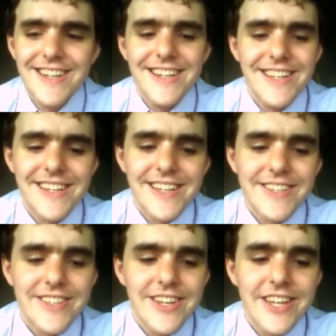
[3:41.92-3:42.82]

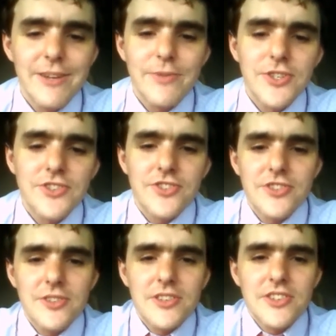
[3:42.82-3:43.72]
Yes, he
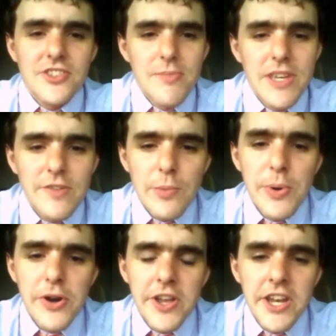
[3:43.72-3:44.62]
was something of a
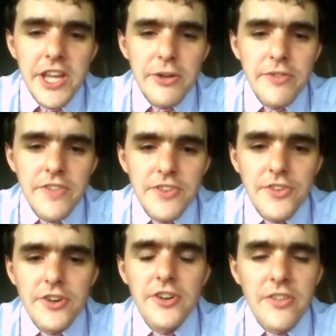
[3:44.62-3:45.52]
pioneer of this
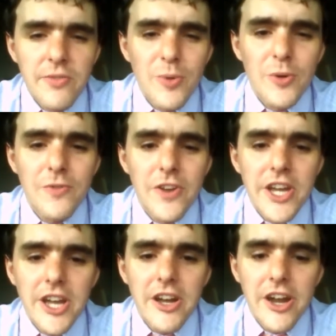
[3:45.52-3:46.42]
kind of
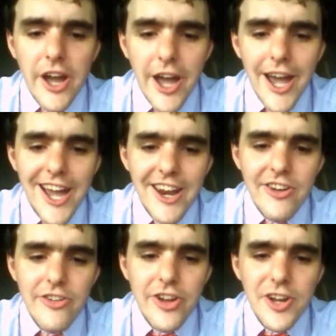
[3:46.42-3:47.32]
warfare,
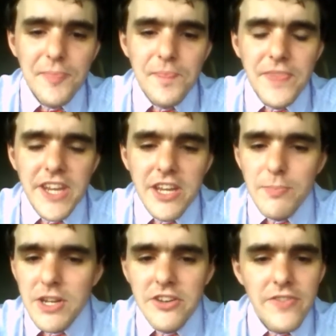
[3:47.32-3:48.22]
and
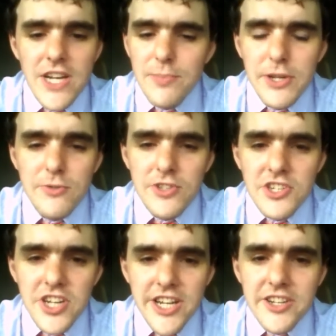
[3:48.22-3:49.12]
he'd been developing all
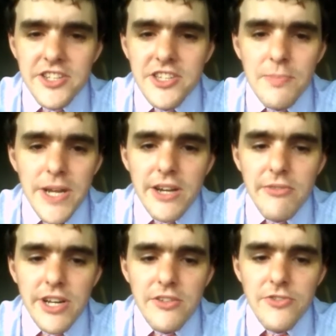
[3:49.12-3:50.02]
these tactics in the
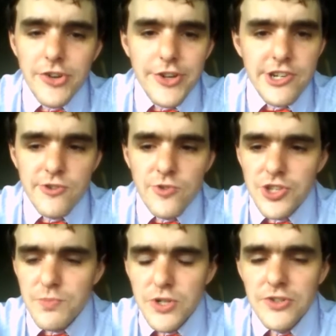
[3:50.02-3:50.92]
background. Churchill
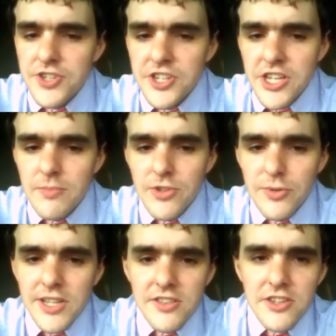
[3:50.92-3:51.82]
spotted him
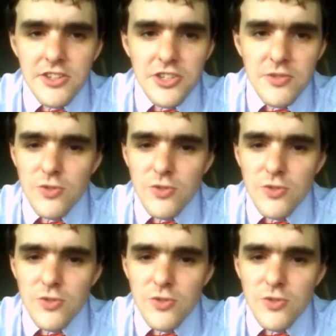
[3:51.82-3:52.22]
doing this.